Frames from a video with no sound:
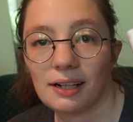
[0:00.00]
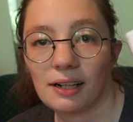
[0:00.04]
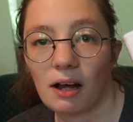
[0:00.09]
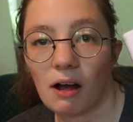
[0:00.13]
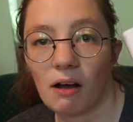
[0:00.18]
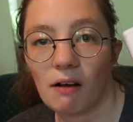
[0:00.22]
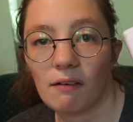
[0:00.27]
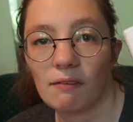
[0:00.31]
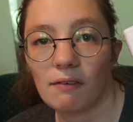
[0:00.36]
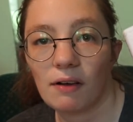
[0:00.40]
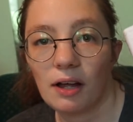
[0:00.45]

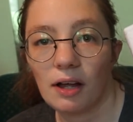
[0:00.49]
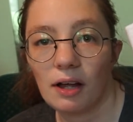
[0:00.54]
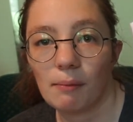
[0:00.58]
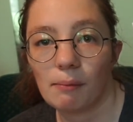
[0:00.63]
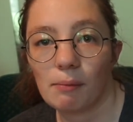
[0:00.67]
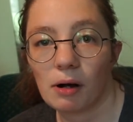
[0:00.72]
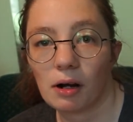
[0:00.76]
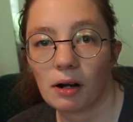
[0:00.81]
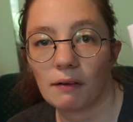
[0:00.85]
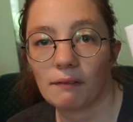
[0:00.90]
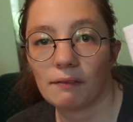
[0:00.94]
of
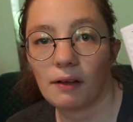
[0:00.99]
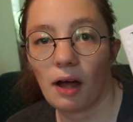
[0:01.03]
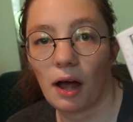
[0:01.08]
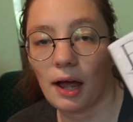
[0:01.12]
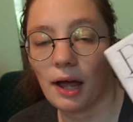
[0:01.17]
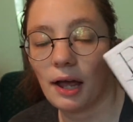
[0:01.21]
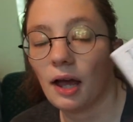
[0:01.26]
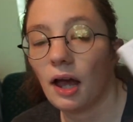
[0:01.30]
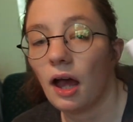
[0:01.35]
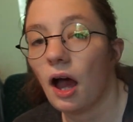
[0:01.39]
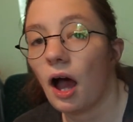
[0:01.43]
Book of
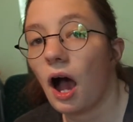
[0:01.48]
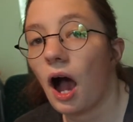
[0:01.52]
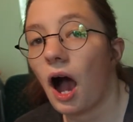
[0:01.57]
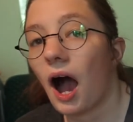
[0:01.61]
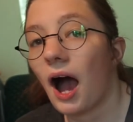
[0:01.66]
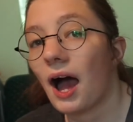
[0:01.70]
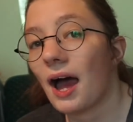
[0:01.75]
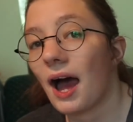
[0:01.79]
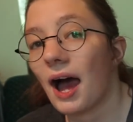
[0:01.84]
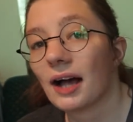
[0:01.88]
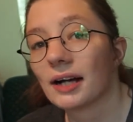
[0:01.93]
Night.
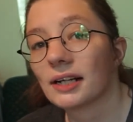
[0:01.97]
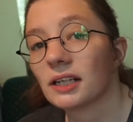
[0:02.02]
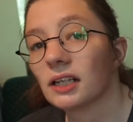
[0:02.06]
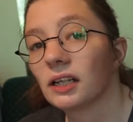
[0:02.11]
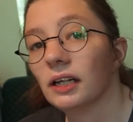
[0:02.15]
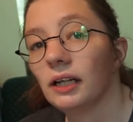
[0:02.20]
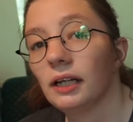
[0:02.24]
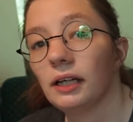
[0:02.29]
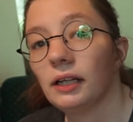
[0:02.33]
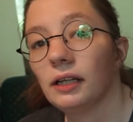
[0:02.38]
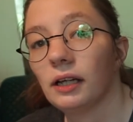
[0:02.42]
I
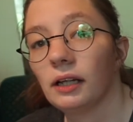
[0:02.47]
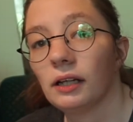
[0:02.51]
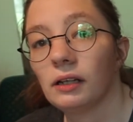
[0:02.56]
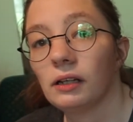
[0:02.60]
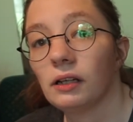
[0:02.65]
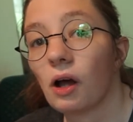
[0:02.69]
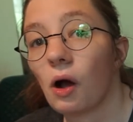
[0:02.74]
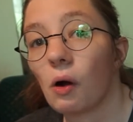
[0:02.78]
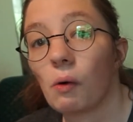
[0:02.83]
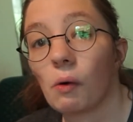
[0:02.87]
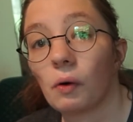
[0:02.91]
actually didn't
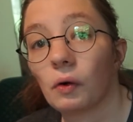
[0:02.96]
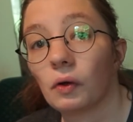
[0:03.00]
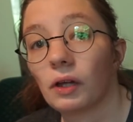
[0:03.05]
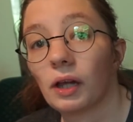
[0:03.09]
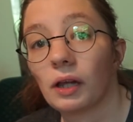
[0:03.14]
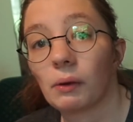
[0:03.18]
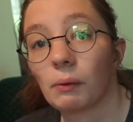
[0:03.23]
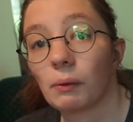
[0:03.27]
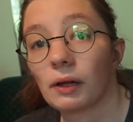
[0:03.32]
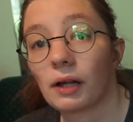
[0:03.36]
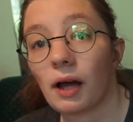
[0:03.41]
know
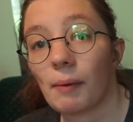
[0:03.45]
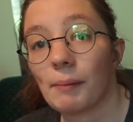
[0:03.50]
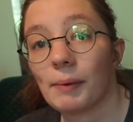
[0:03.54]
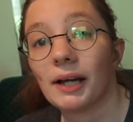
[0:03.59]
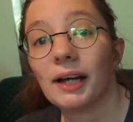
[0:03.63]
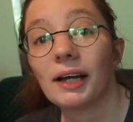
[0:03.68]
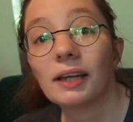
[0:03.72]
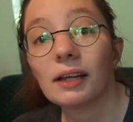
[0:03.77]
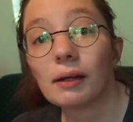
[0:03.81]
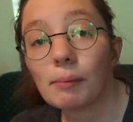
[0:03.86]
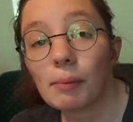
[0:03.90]
this was coming
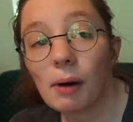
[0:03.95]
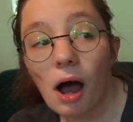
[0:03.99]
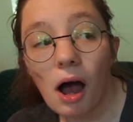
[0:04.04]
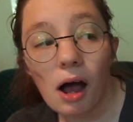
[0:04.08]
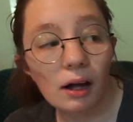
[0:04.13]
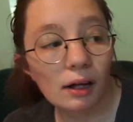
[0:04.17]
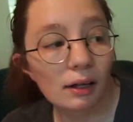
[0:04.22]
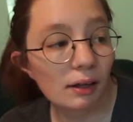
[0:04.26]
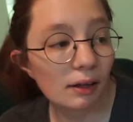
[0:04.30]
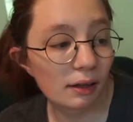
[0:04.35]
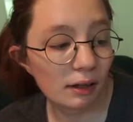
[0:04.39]
in the
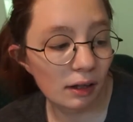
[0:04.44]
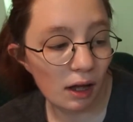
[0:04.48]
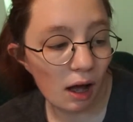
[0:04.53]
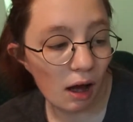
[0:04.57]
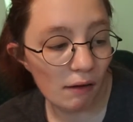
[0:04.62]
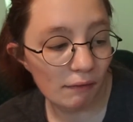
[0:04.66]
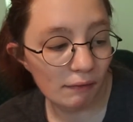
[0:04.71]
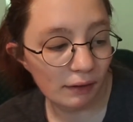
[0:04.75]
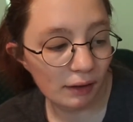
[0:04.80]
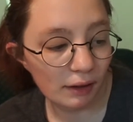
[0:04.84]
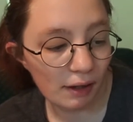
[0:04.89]
box.
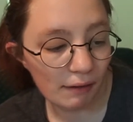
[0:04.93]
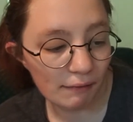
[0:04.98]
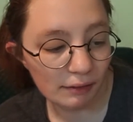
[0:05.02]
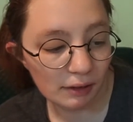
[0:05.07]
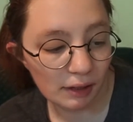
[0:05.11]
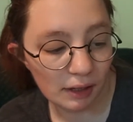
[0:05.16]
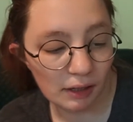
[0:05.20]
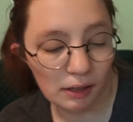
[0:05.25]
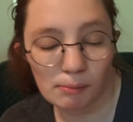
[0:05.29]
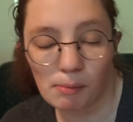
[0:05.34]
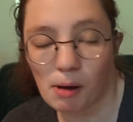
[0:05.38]
Obviously
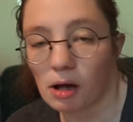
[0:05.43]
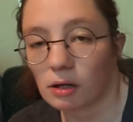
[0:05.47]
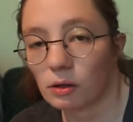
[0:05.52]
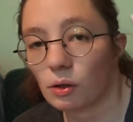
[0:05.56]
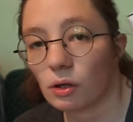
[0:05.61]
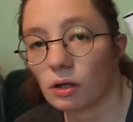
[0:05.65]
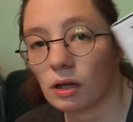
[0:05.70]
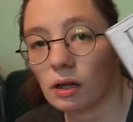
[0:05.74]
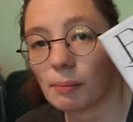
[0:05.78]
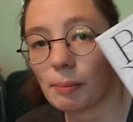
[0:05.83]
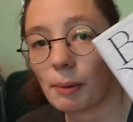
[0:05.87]
everything in the box
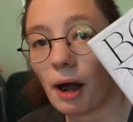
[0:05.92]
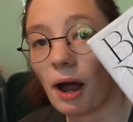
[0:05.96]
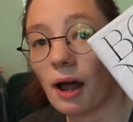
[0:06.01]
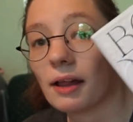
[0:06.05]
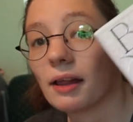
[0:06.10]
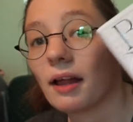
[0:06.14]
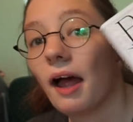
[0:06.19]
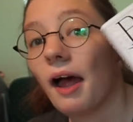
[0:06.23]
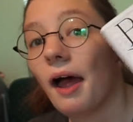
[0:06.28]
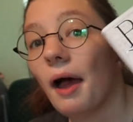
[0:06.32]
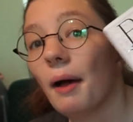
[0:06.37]
was a surprise,
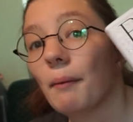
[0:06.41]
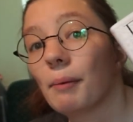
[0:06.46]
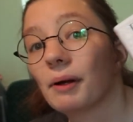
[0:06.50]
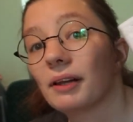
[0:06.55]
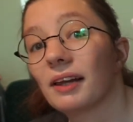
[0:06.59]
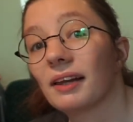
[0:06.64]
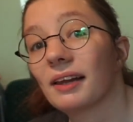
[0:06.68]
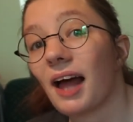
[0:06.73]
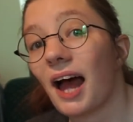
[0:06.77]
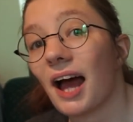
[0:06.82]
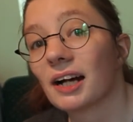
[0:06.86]
but
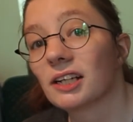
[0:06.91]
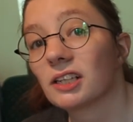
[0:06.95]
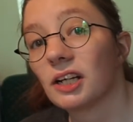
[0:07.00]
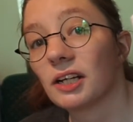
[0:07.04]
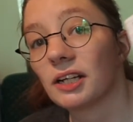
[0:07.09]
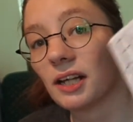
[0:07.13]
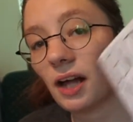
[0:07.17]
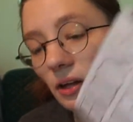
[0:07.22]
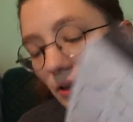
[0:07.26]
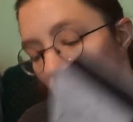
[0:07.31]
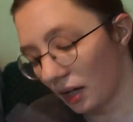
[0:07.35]
this actually
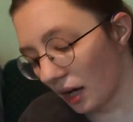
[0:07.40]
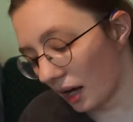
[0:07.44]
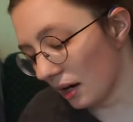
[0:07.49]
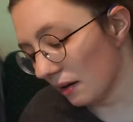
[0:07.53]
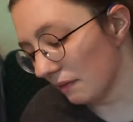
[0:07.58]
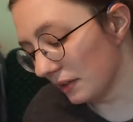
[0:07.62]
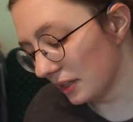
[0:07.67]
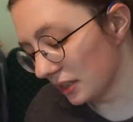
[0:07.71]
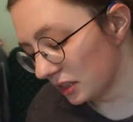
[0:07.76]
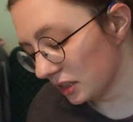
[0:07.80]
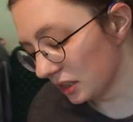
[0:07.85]
sounds kind
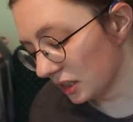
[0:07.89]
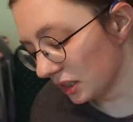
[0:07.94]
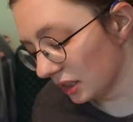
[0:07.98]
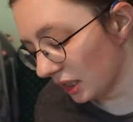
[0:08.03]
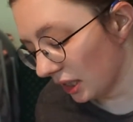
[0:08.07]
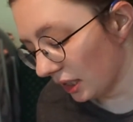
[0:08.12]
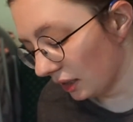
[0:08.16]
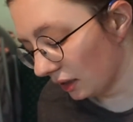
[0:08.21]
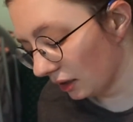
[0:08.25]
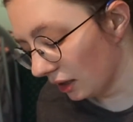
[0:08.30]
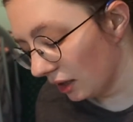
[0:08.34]
of
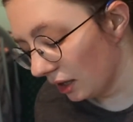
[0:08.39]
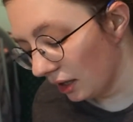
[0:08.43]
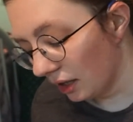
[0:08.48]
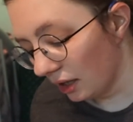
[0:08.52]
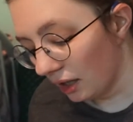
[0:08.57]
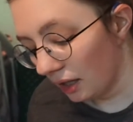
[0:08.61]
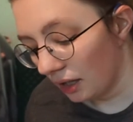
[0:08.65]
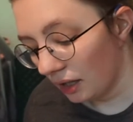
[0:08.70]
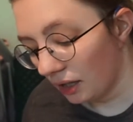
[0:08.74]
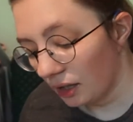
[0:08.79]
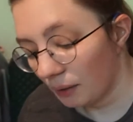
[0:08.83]
interesting,
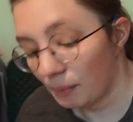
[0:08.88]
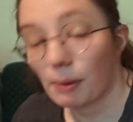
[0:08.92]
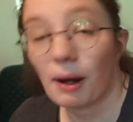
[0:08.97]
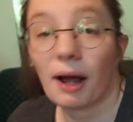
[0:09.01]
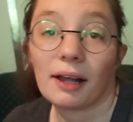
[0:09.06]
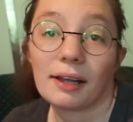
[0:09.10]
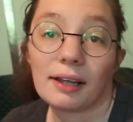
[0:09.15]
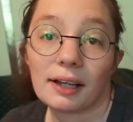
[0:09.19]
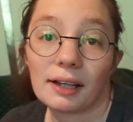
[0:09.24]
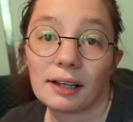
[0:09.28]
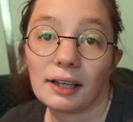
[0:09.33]

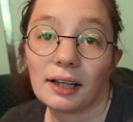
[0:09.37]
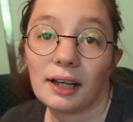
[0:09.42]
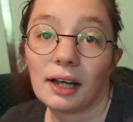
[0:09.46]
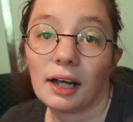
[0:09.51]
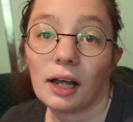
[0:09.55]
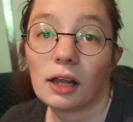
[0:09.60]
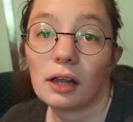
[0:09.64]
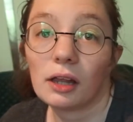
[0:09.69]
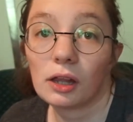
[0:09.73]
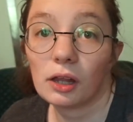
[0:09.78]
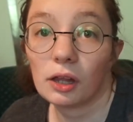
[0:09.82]

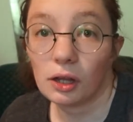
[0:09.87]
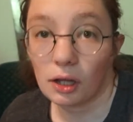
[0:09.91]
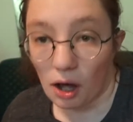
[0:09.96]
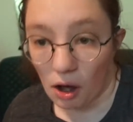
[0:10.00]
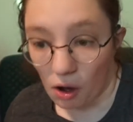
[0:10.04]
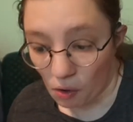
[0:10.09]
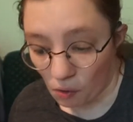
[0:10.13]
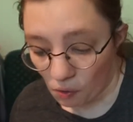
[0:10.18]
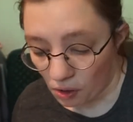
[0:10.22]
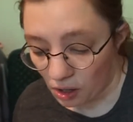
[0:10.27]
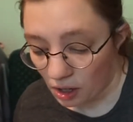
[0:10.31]
surprisingly,
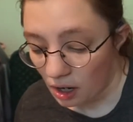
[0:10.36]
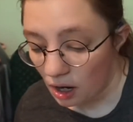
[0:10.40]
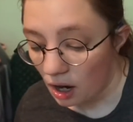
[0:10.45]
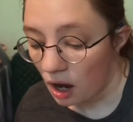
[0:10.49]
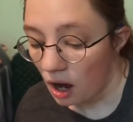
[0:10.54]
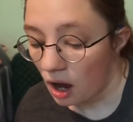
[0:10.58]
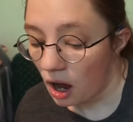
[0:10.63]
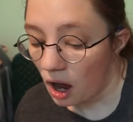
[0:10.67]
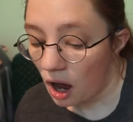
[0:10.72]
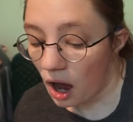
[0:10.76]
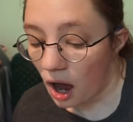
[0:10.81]
so
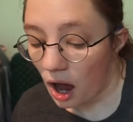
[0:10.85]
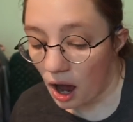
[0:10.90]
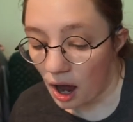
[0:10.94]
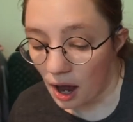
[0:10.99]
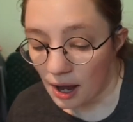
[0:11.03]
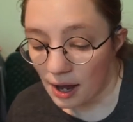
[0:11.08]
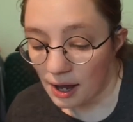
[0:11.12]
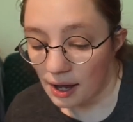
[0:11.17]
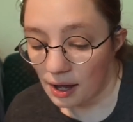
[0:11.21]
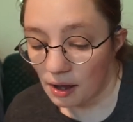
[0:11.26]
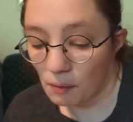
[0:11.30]

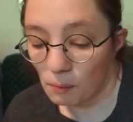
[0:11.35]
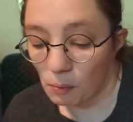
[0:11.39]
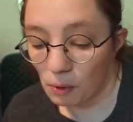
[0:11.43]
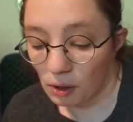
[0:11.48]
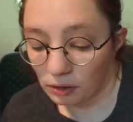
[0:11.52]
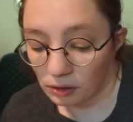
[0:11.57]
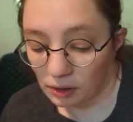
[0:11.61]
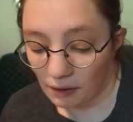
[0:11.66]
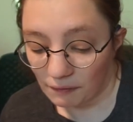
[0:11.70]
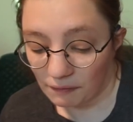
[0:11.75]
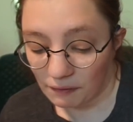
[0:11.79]
I will
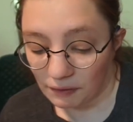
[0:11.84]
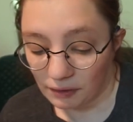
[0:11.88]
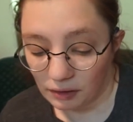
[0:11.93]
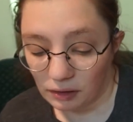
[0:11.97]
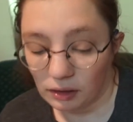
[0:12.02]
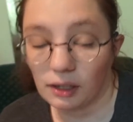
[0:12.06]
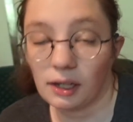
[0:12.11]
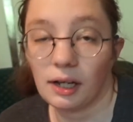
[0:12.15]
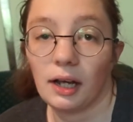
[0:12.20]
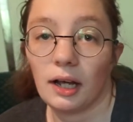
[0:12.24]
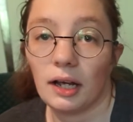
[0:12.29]

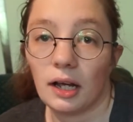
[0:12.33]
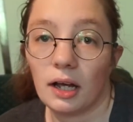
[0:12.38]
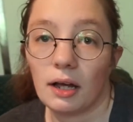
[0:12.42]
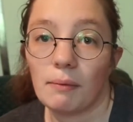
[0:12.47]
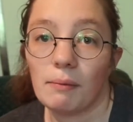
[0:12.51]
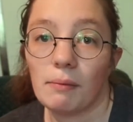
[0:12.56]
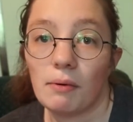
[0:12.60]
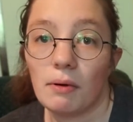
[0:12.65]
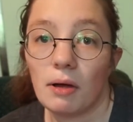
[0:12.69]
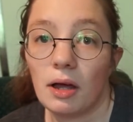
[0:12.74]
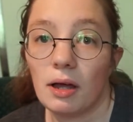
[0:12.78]
definitely
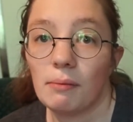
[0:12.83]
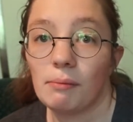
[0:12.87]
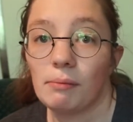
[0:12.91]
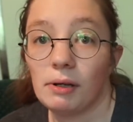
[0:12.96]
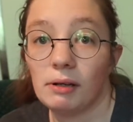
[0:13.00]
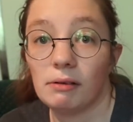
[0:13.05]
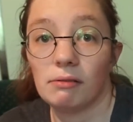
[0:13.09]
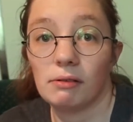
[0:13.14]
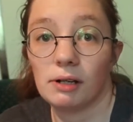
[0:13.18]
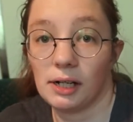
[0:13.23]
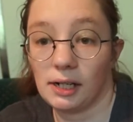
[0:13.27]

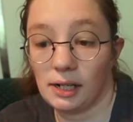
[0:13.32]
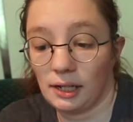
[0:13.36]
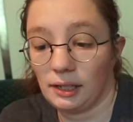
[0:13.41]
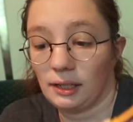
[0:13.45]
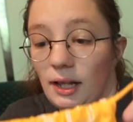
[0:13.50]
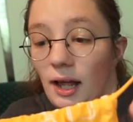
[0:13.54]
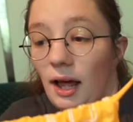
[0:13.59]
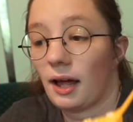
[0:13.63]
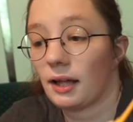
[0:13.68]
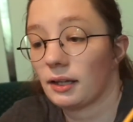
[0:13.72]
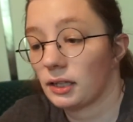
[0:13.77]
be reading
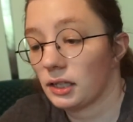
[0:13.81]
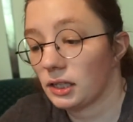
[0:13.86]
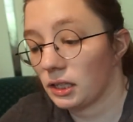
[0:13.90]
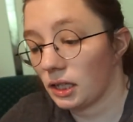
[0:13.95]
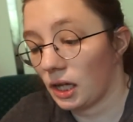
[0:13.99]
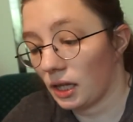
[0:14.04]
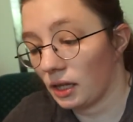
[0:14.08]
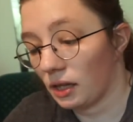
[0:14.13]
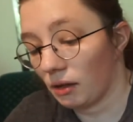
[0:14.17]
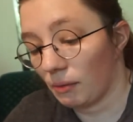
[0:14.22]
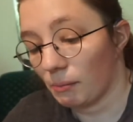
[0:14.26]
that
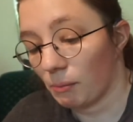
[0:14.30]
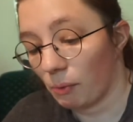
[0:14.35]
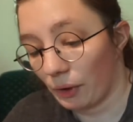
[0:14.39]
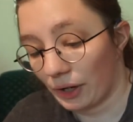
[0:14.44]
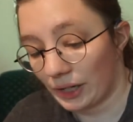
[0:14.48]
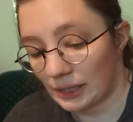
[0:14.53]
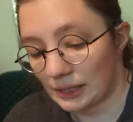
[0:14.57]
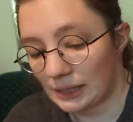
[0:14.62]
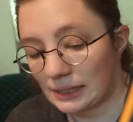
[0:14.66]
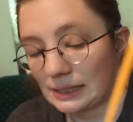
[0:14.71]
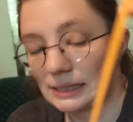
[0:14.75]
at some
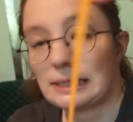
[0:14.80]
point.